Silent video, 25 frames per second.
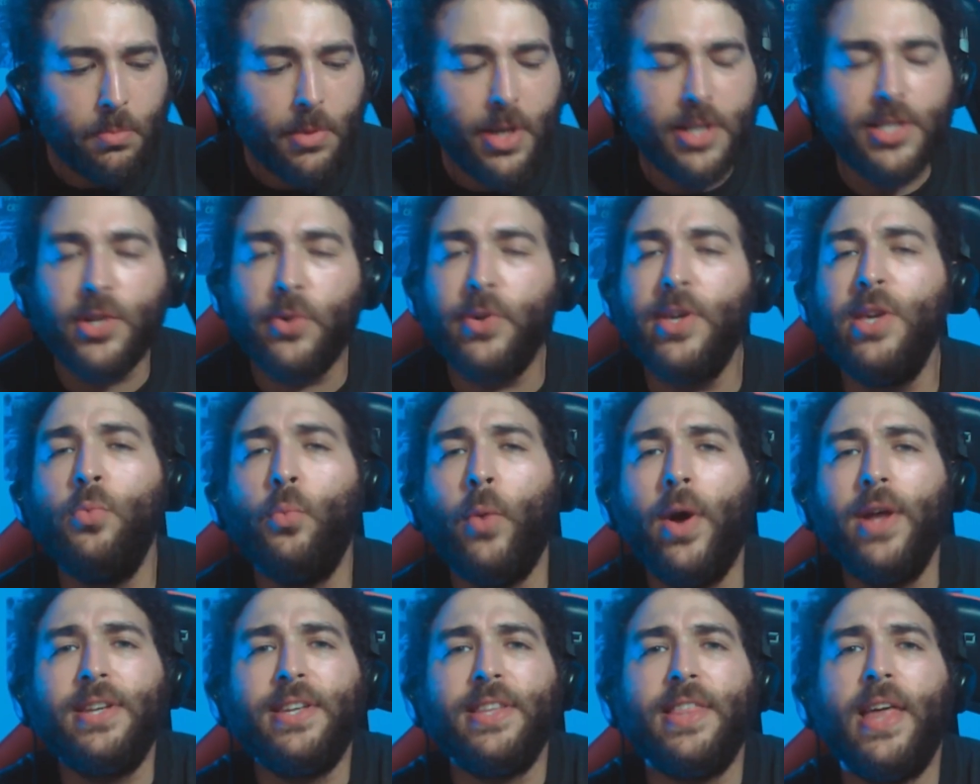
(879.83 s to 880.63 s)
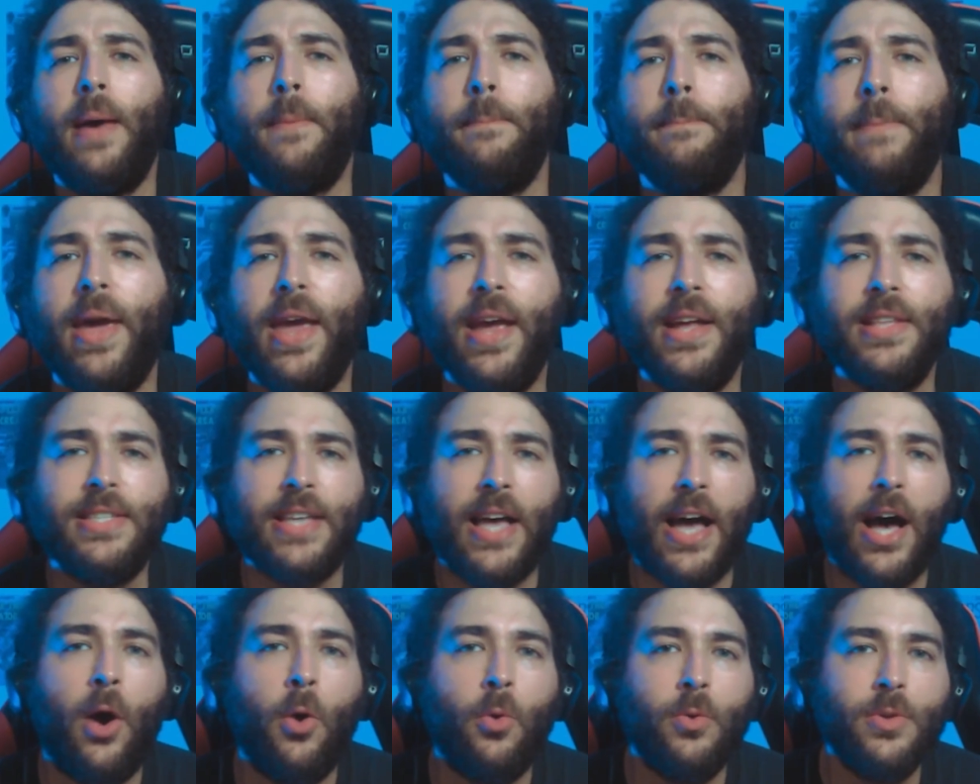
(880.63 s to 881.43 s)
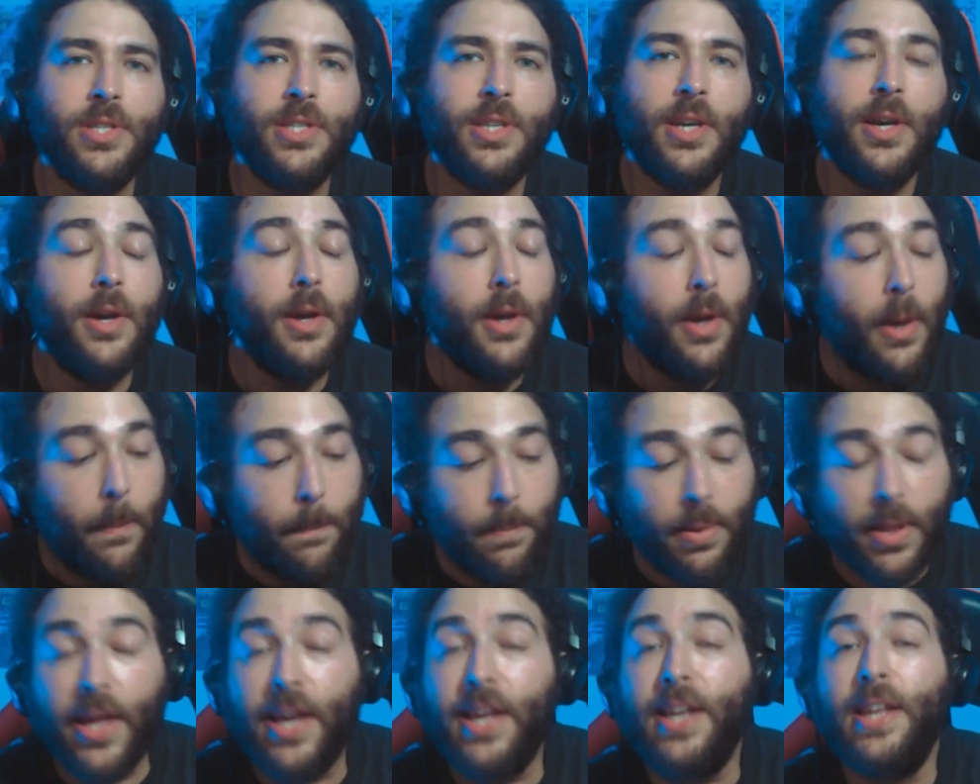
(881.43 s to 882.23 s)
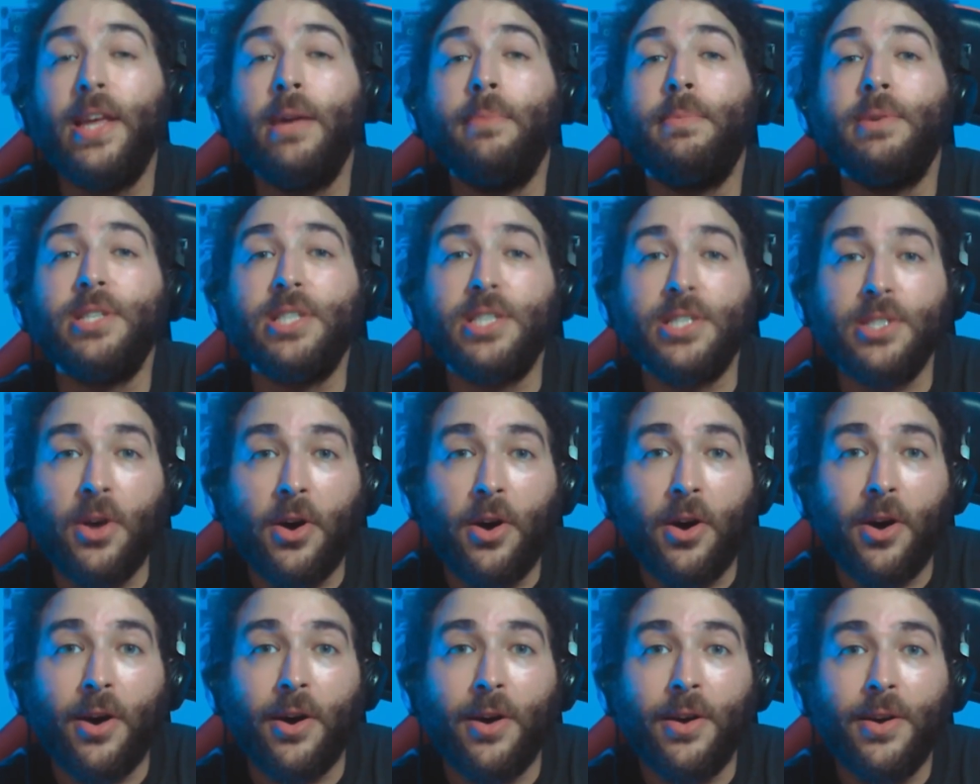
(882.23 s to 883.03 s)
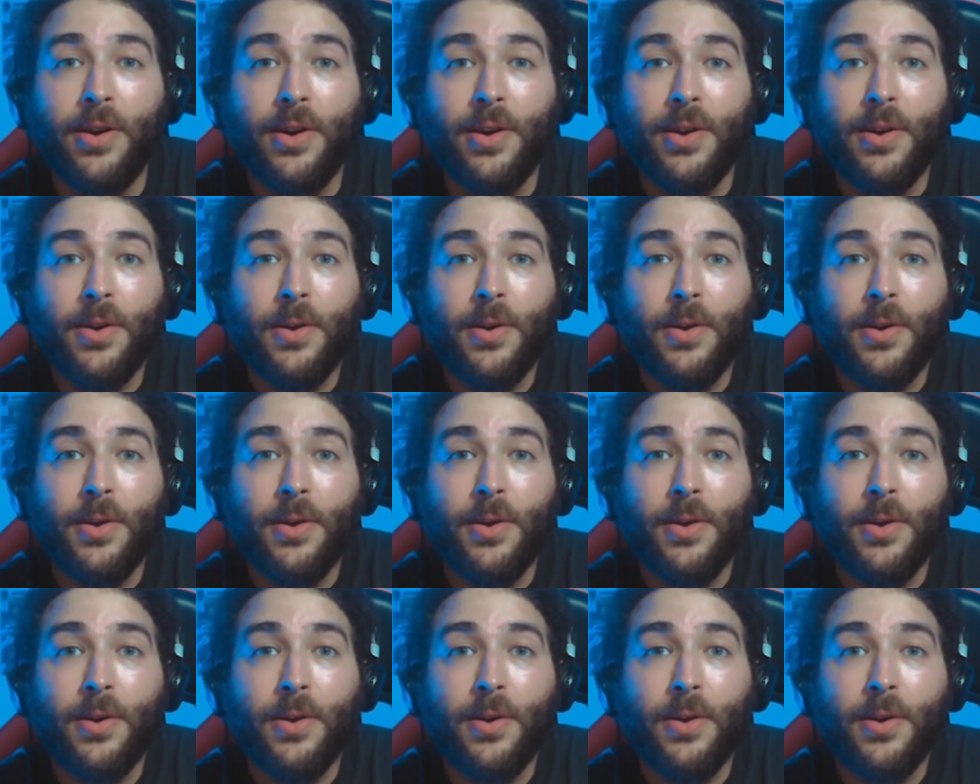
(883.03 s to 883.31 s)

So he went to that man's house, played him a song